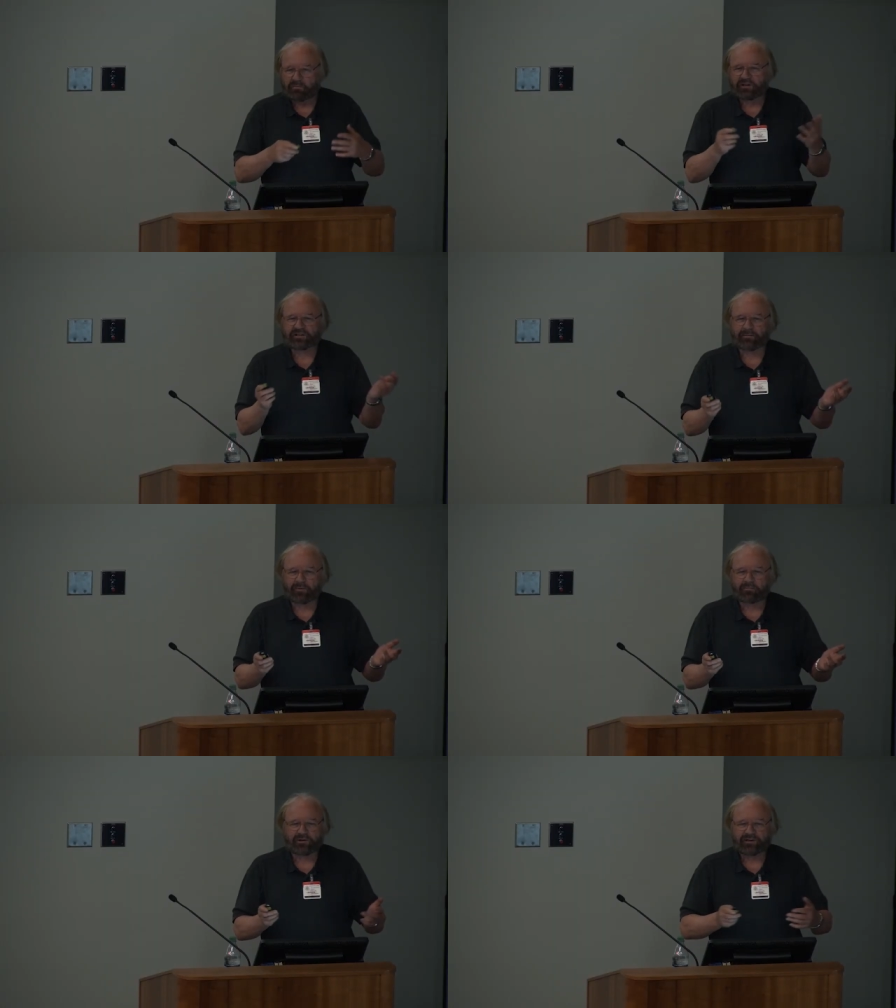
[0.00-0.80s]
We mix
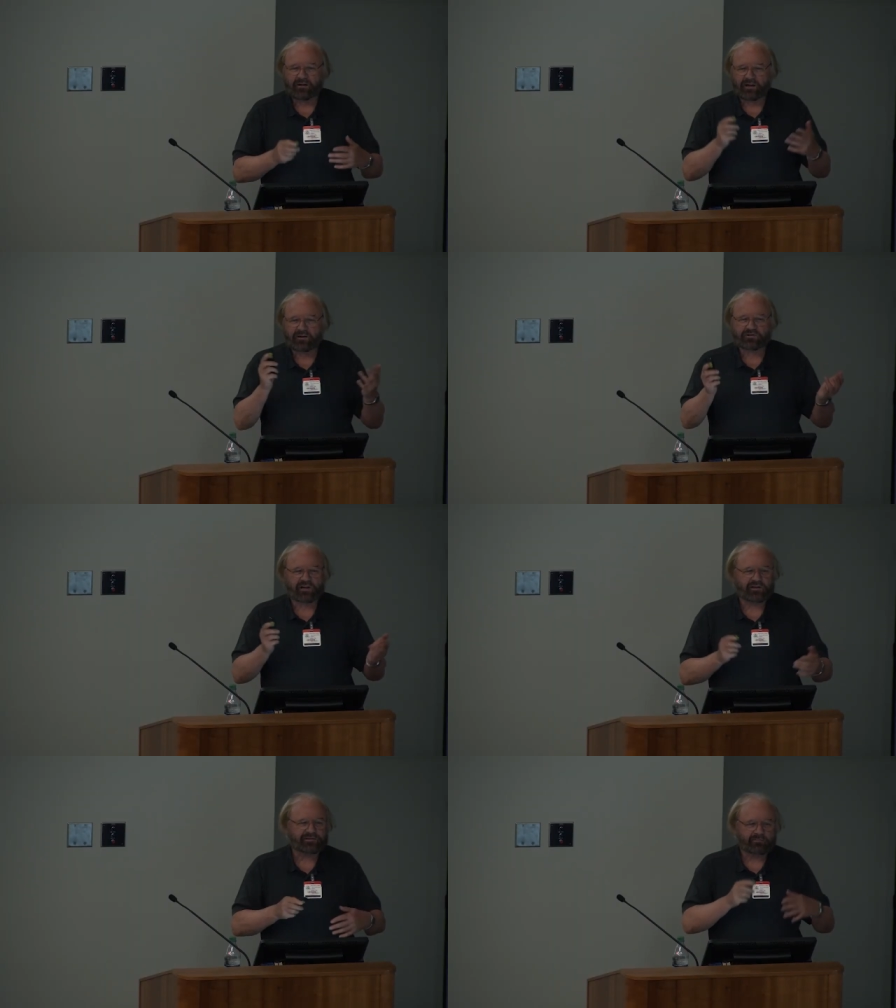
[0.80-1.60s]
up and say, can you
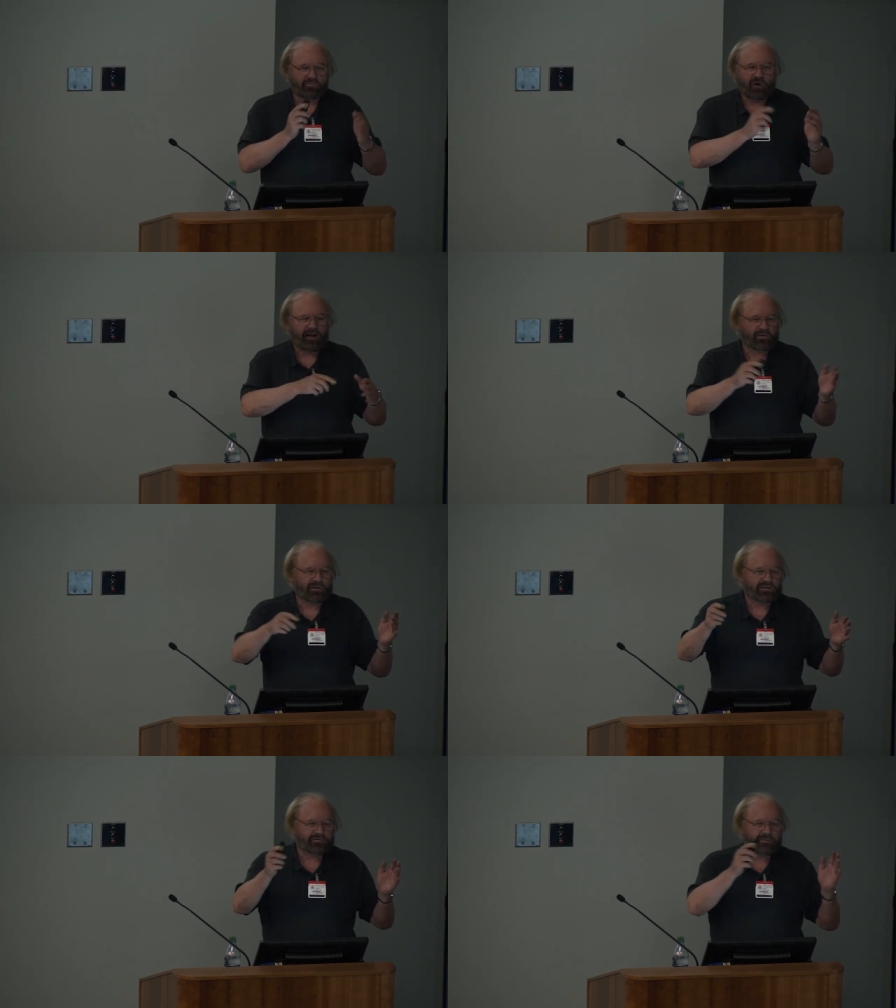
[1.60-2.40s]
tell us, rank
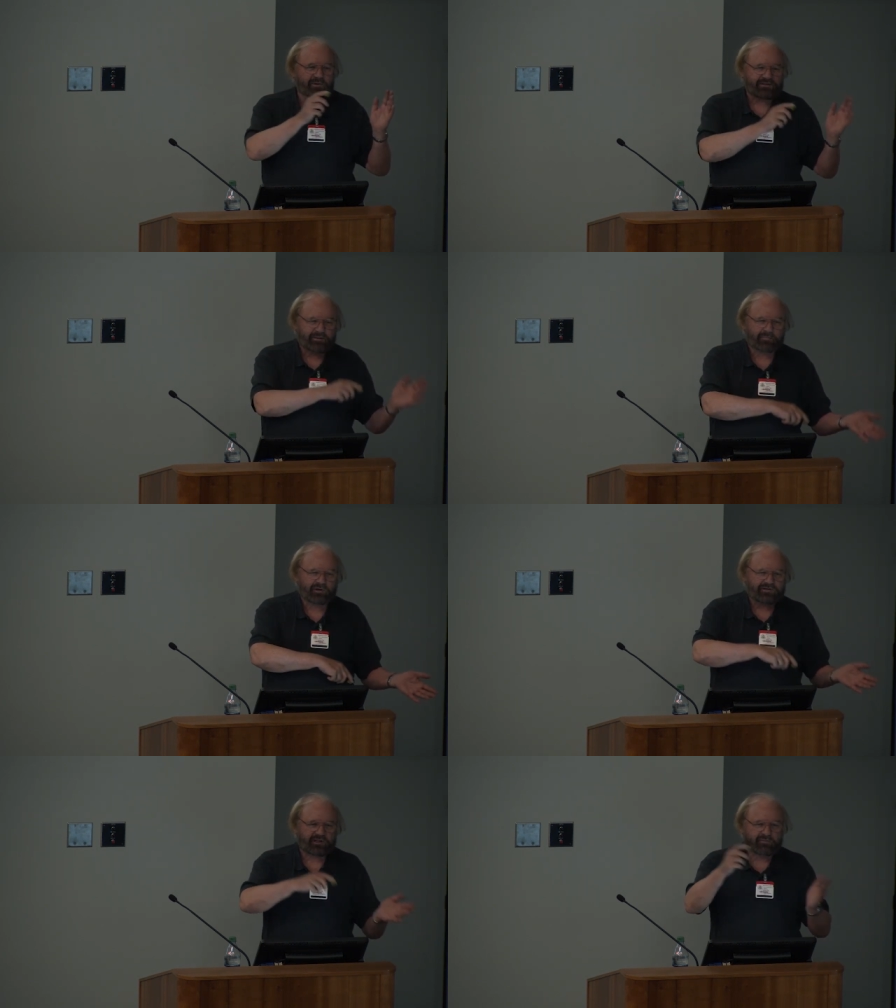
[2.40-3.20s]
these from the
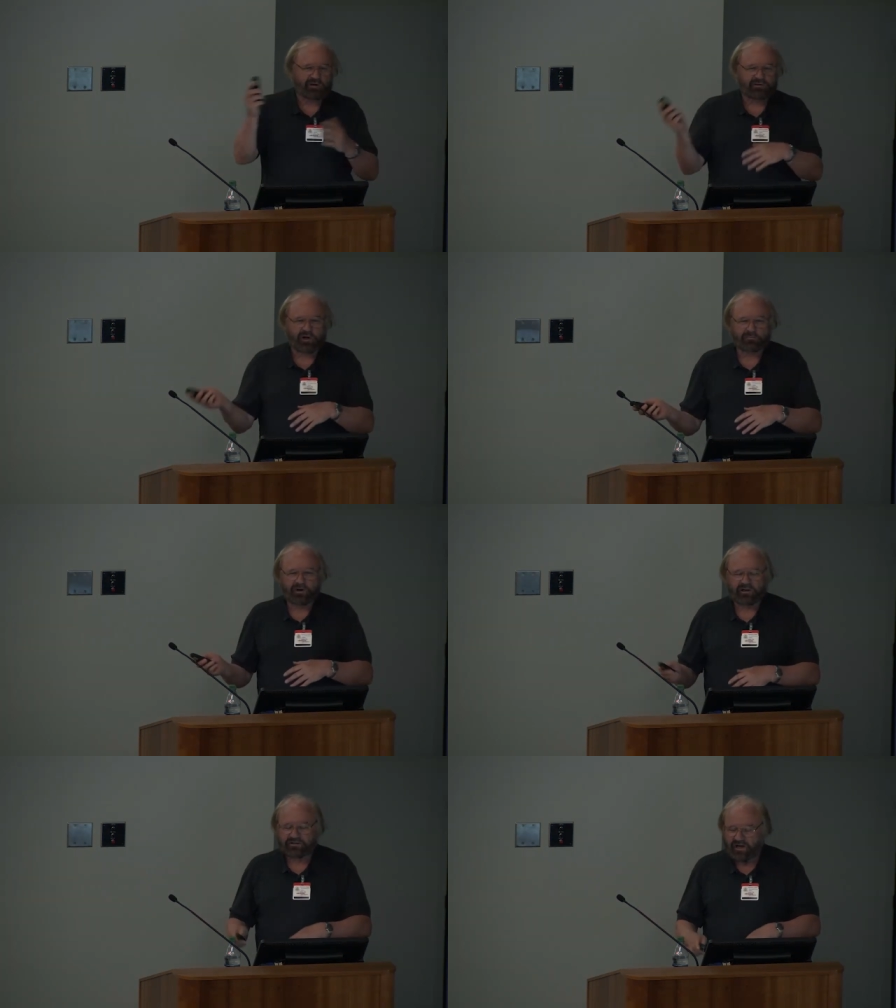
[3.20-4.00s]
simplest to the most
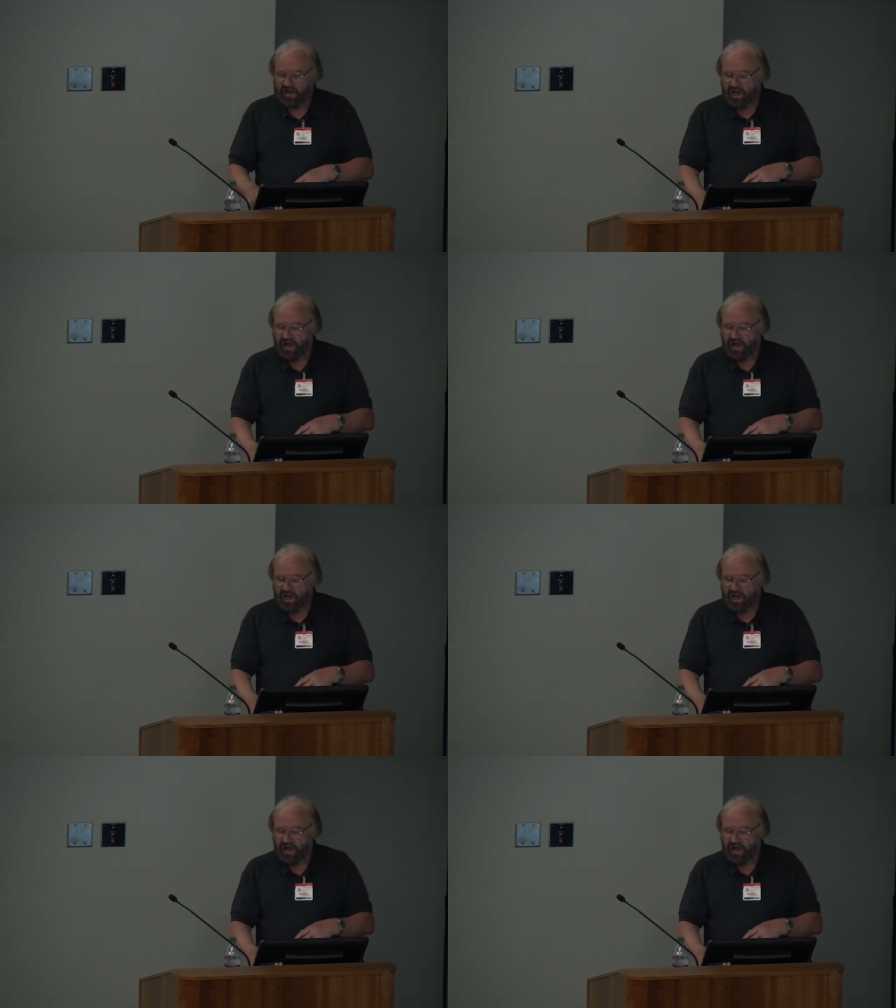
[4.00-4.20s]
complex?